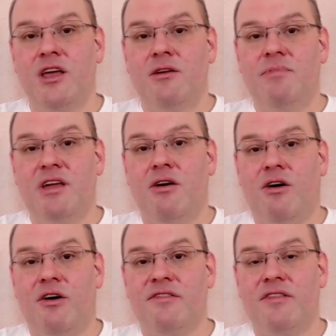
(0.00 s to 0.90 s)

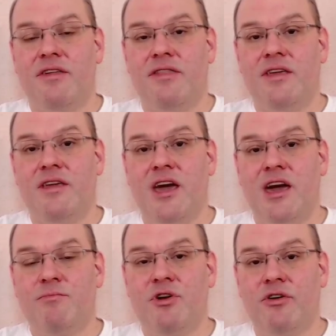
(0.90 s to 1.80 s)
because the
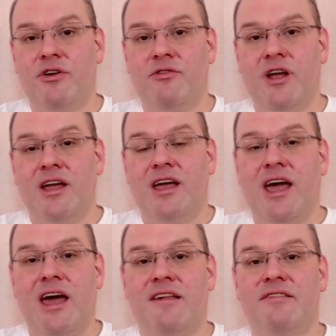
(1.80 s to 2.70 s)
employer
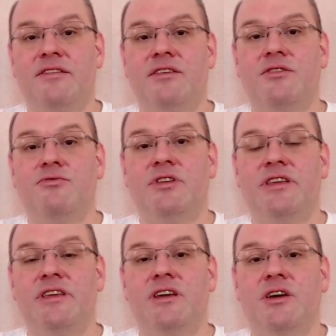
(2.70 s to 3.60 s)
has a
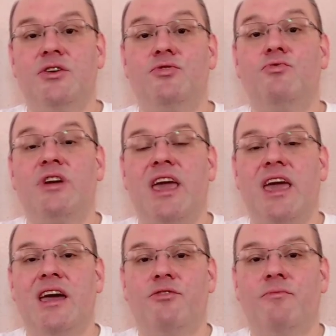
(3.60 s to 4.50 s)
duty to
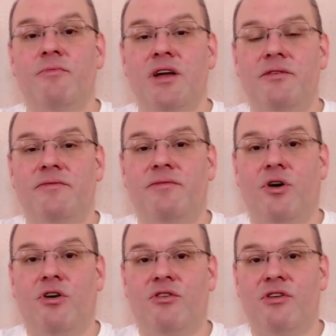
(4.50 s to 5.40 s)
care
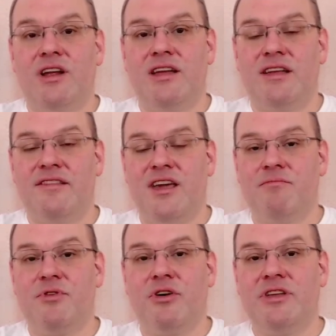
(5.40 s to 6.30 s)
for his
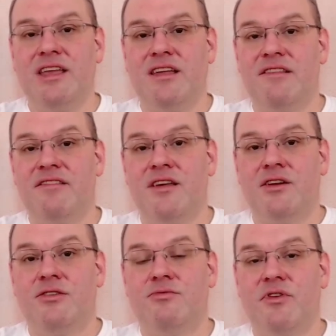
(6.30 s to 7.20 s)
employees
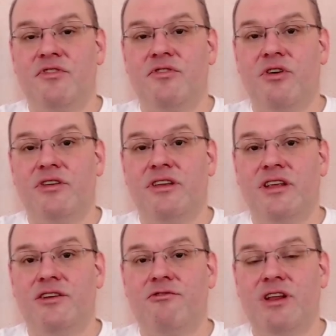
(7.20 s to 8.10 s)
to a certain
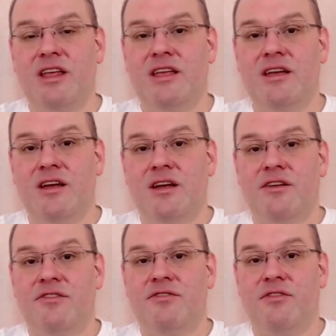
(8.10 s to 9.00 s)
degree.
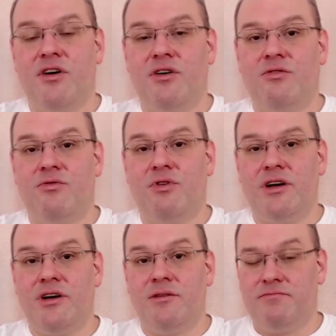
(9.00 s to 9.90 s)
So,
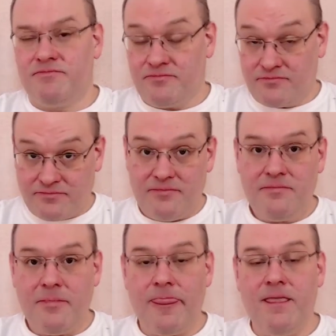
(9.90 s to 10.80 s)
um,
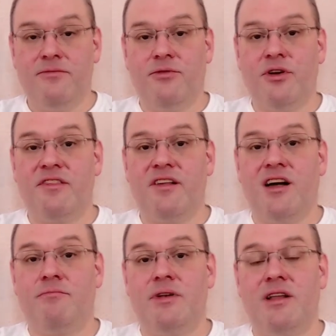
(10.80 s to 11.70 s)
for
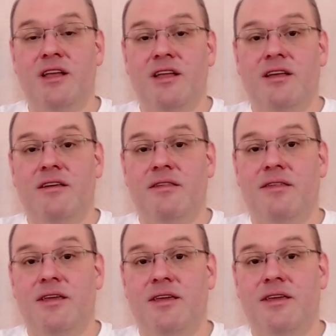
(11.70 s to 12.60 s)
example,
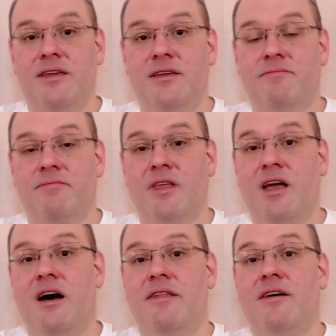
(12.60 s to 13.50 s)
the
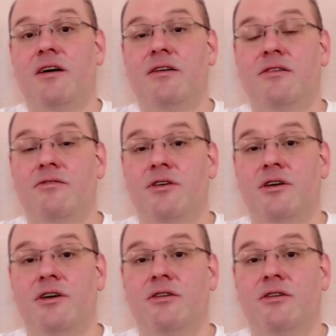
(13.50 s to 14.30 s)
other uh,